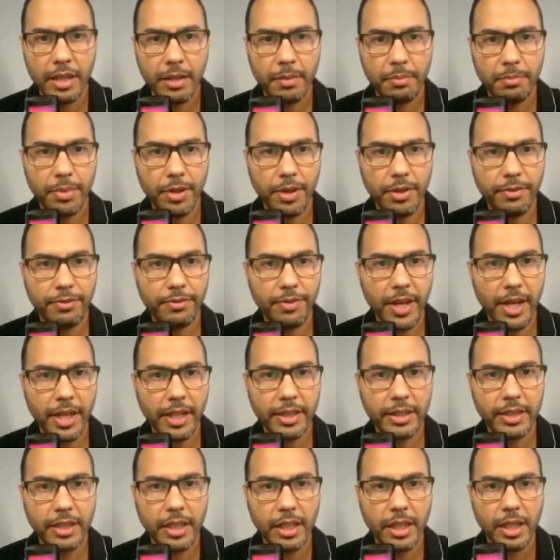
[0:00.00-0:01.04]

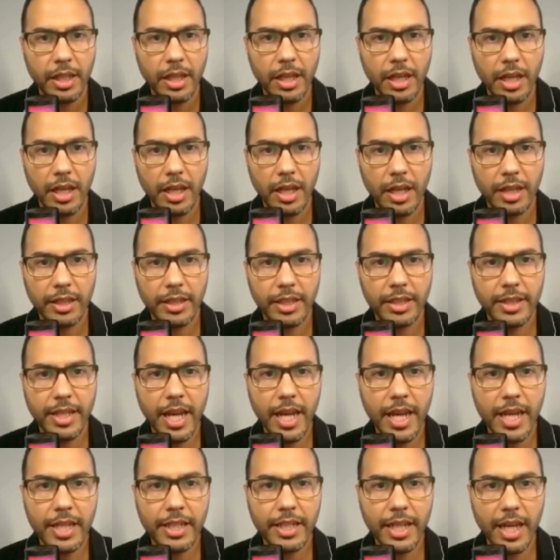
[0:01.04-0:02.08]
perfect. The
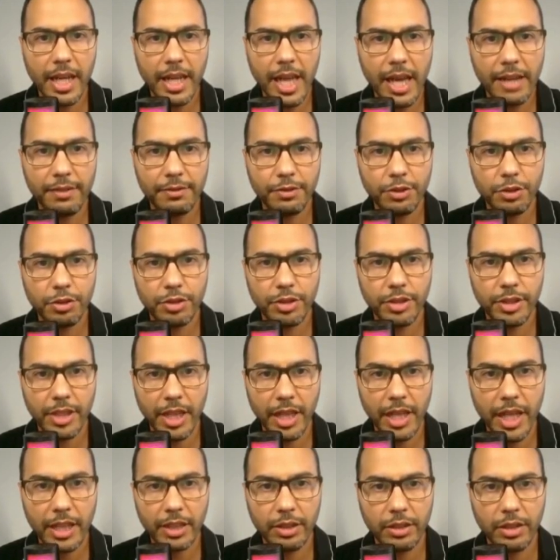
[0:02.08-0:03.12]
date, I'll have to
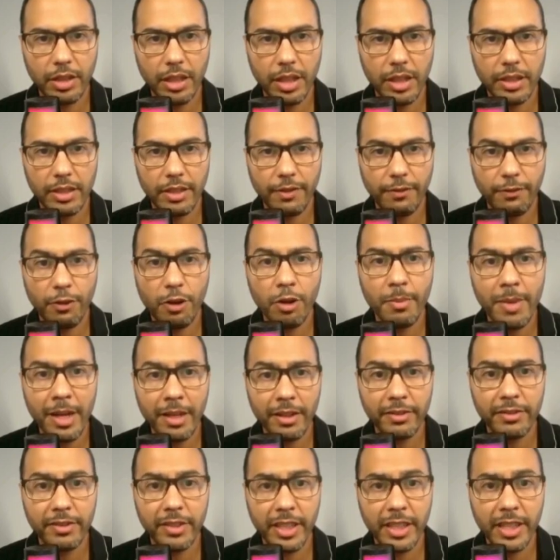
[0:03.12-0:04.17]
select the format
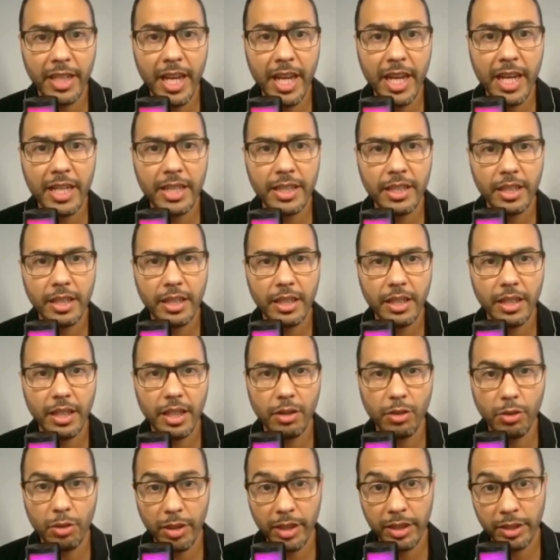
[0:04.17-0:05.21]
of the date
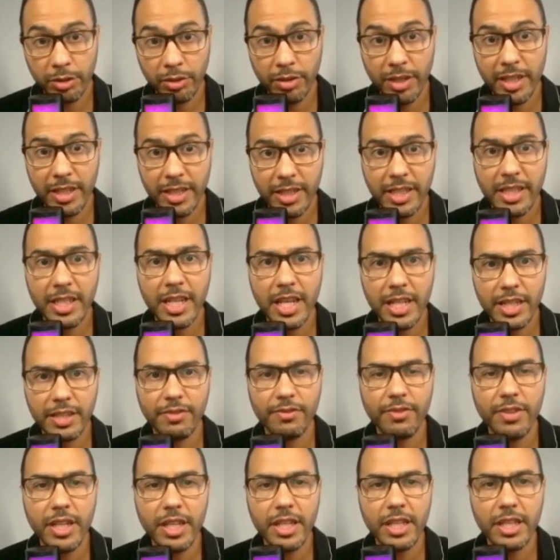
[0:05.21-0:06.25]
according to the
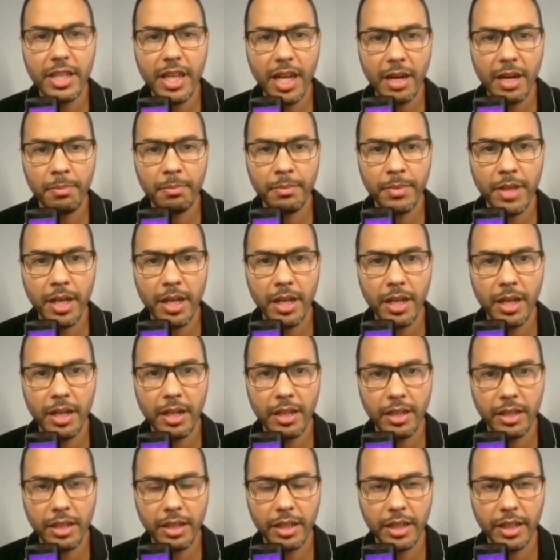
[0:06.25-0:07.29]
CSV that I'm
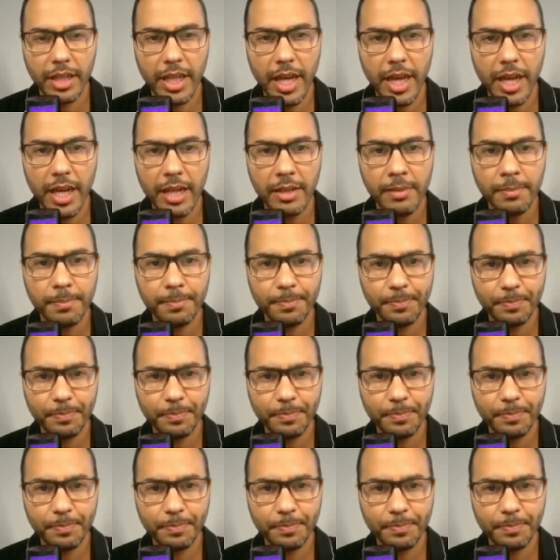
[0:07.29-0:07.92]
getting.